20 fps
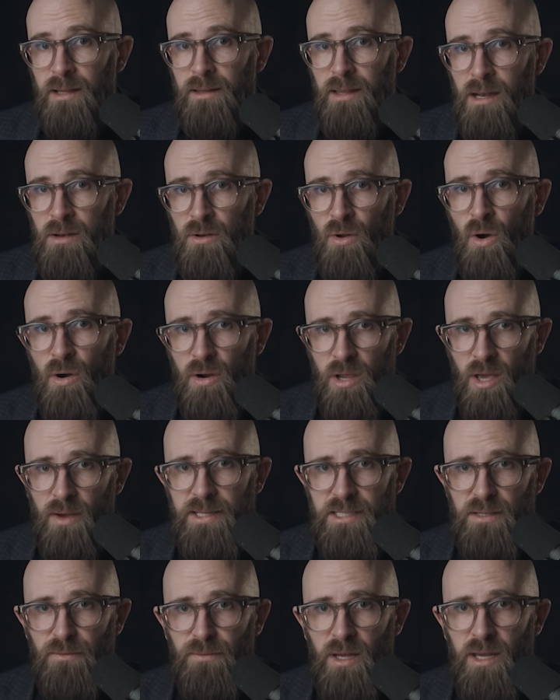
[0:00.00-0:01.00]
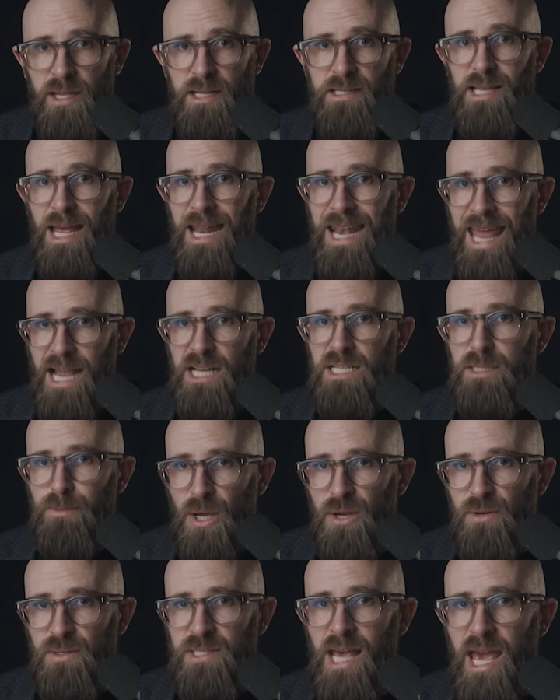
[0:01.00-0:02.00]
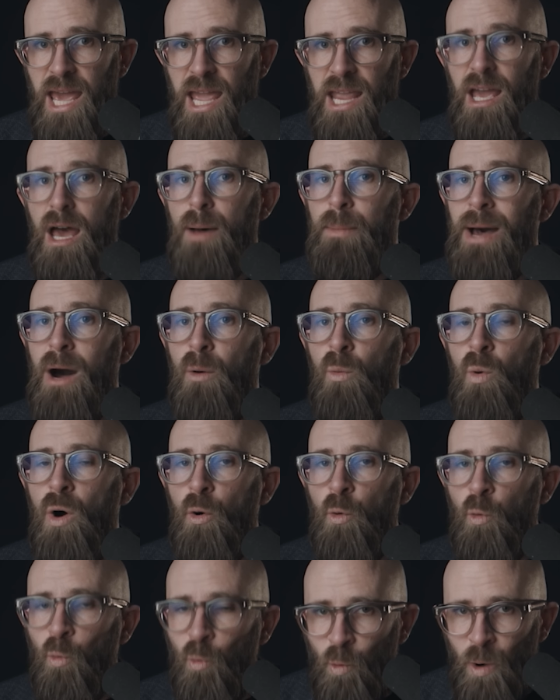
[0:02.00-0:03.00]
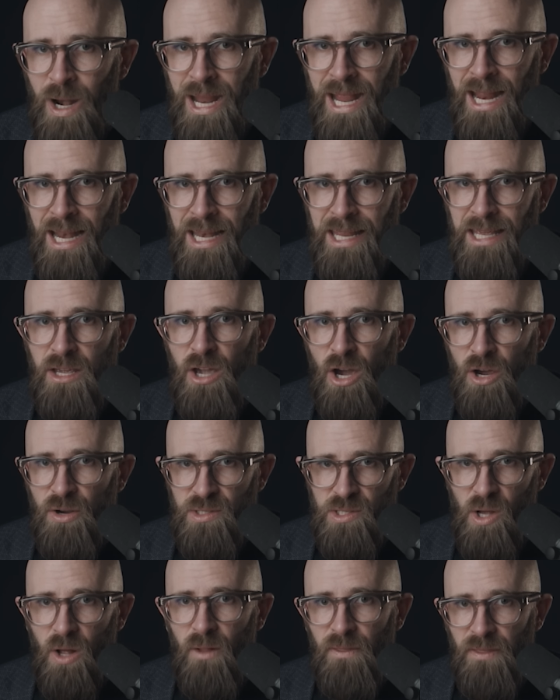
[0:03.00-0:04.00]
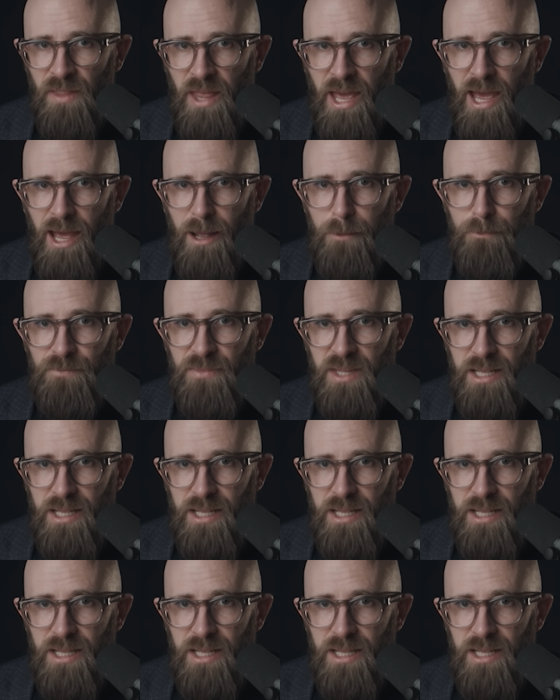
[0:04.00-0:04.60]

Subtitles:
they're not going to find an expose about what really goes on there.